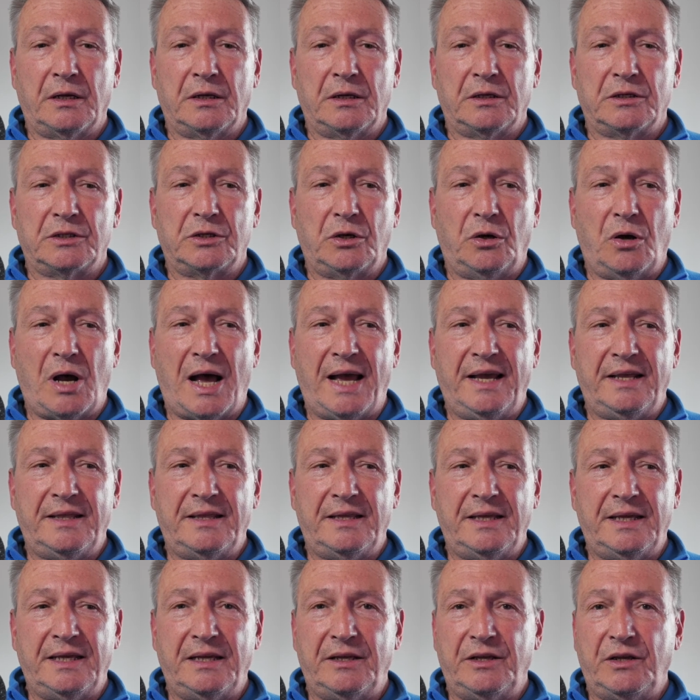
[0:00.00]
So I
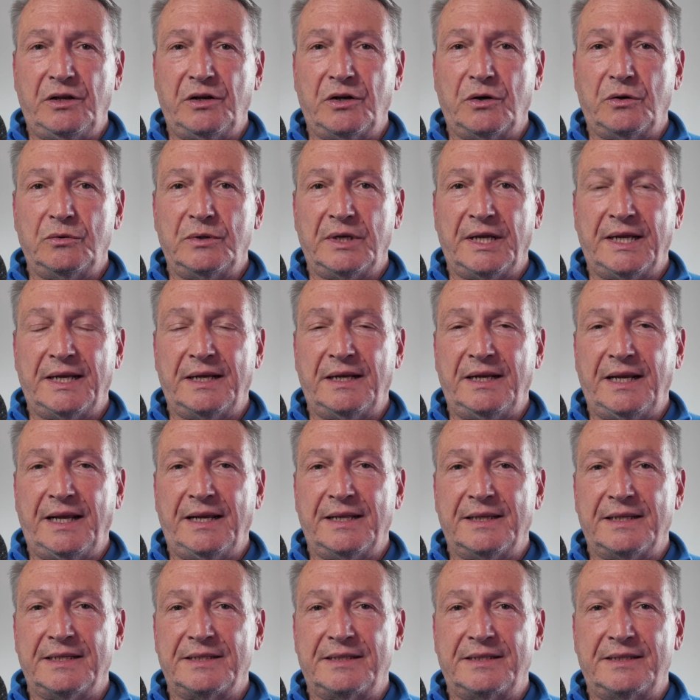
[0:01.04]
think, you know,
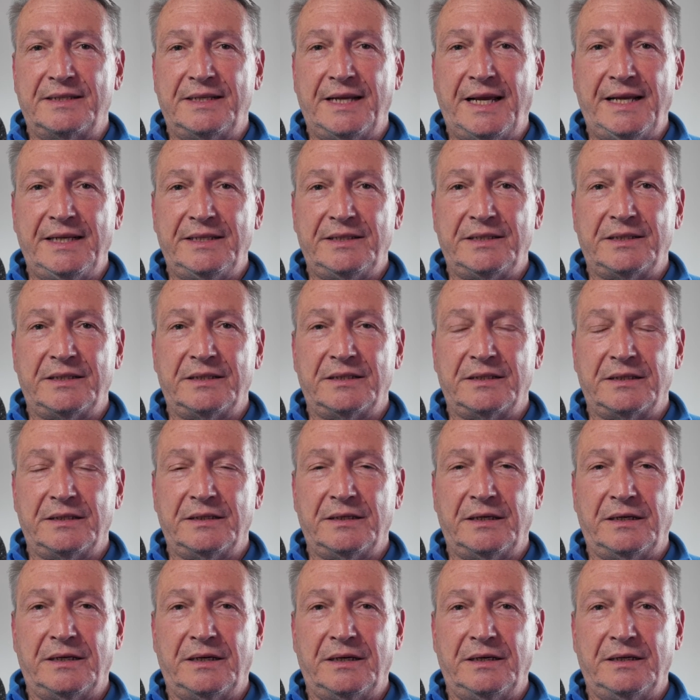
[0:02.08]
in the States,
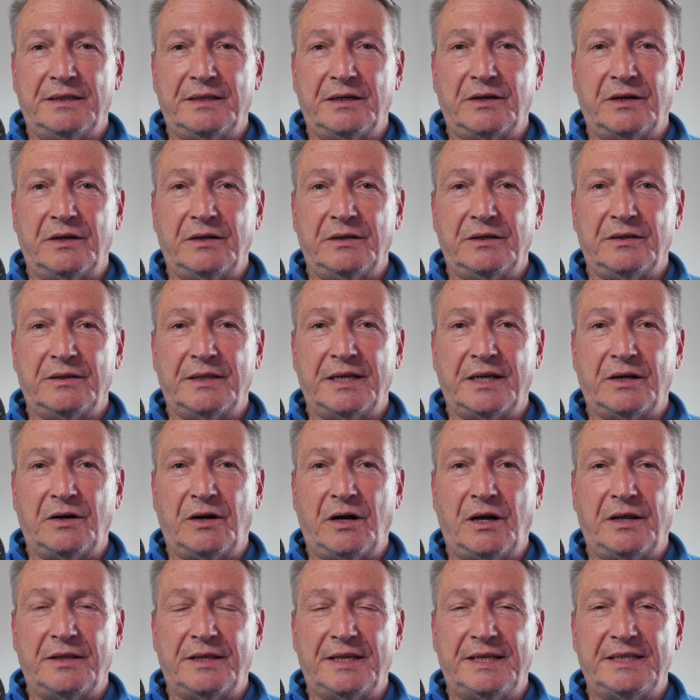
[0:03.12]
there
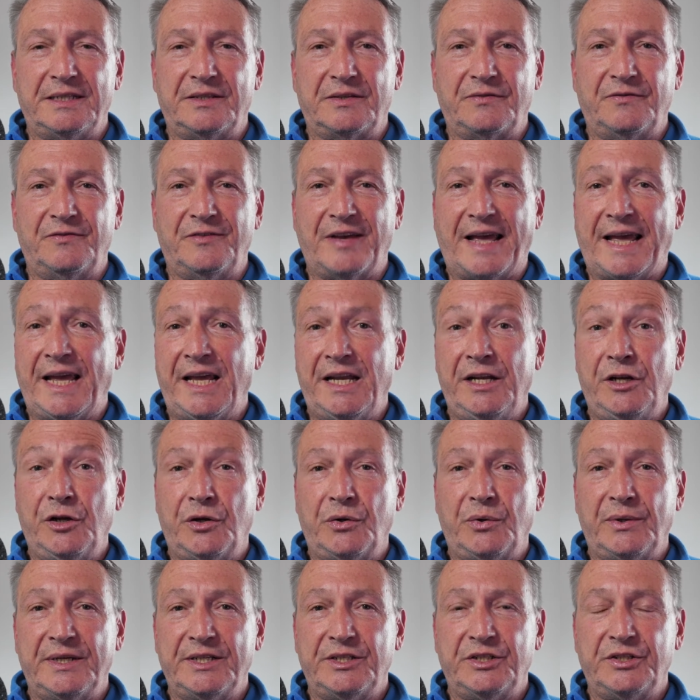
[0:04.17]
are these vain
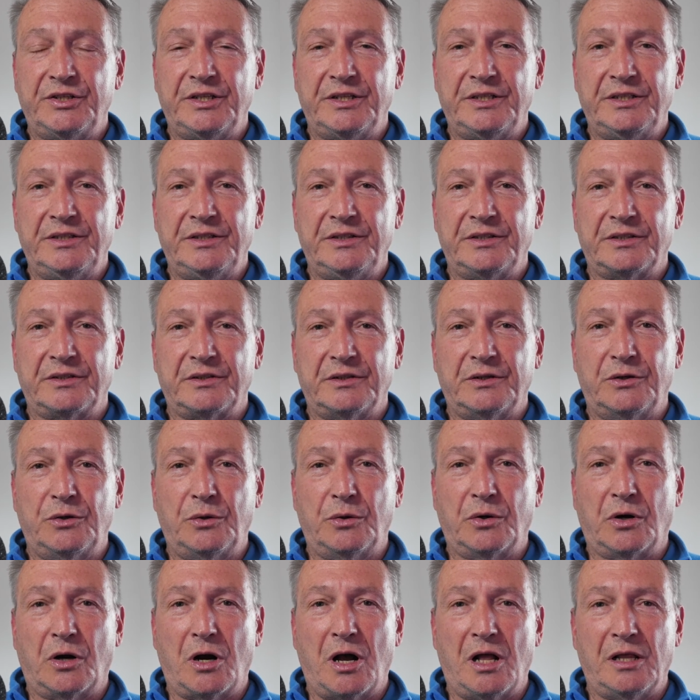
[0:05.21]
Christians who
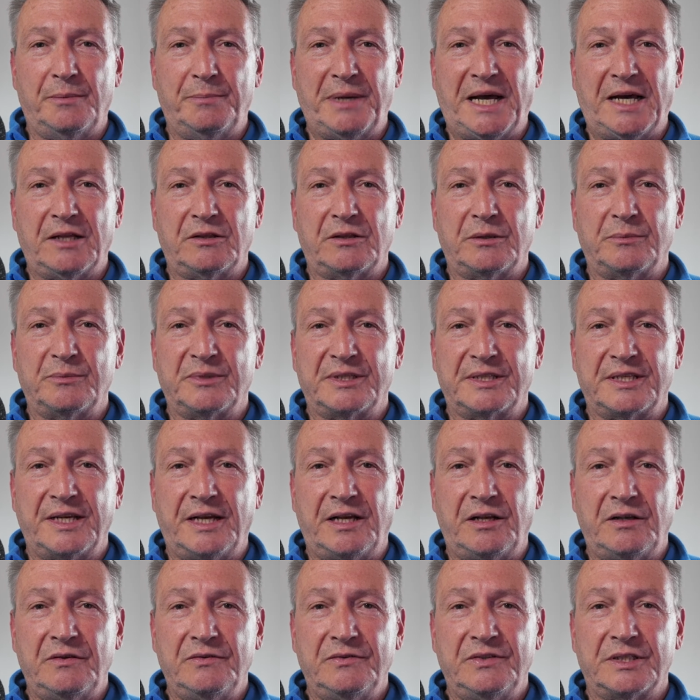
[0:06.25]
are all about
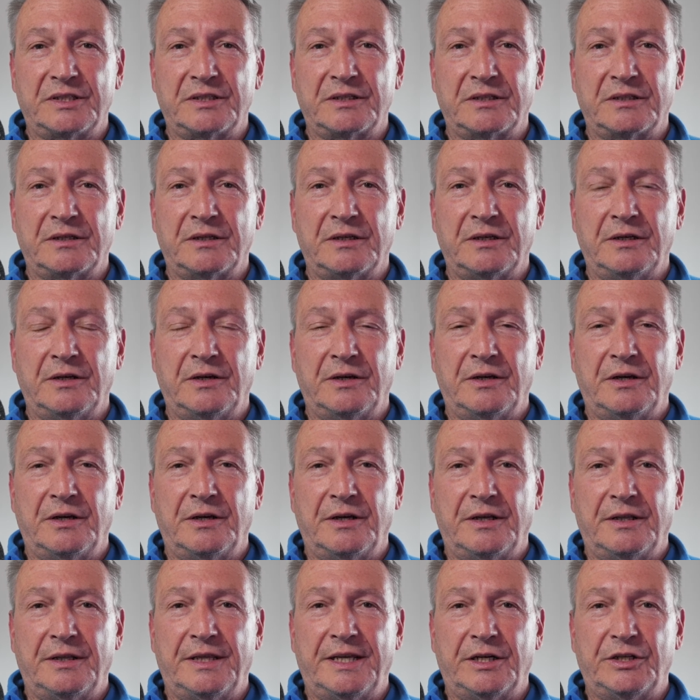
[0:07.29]
themselves.
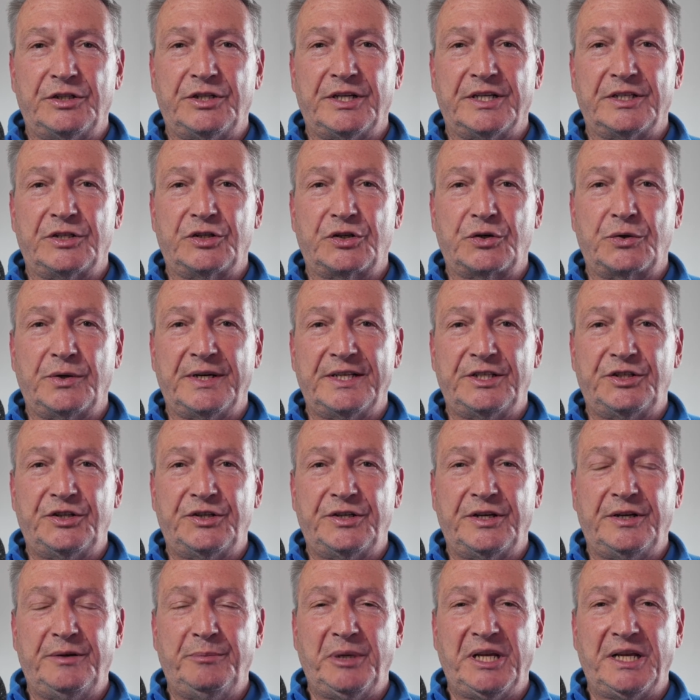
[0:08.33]
They're just
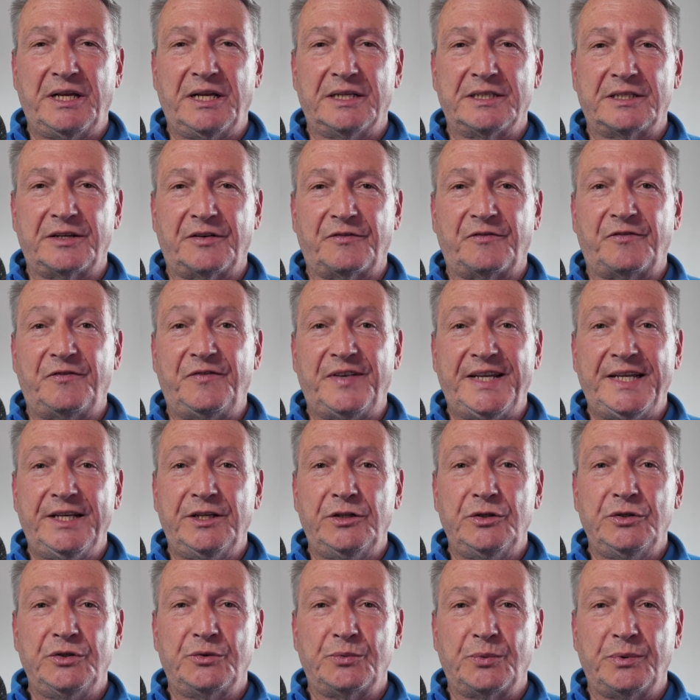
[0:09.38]
Christian because it
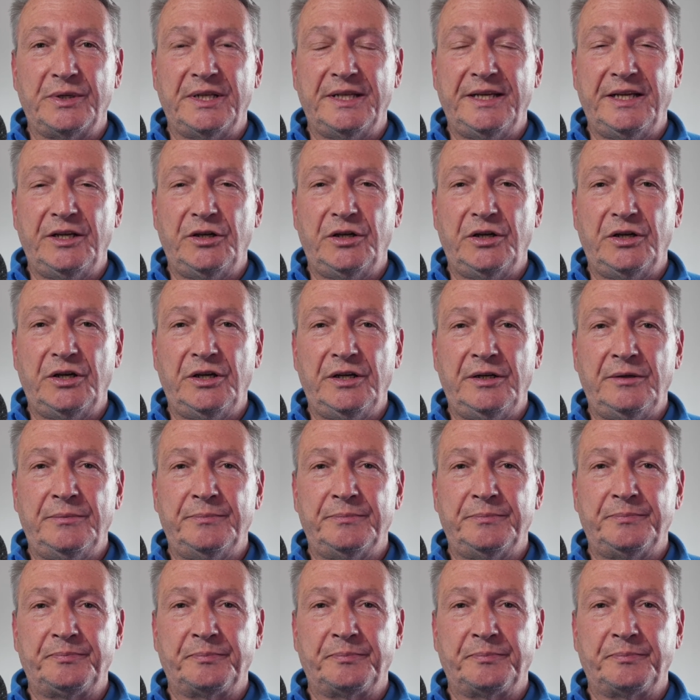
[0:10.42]
feels really good.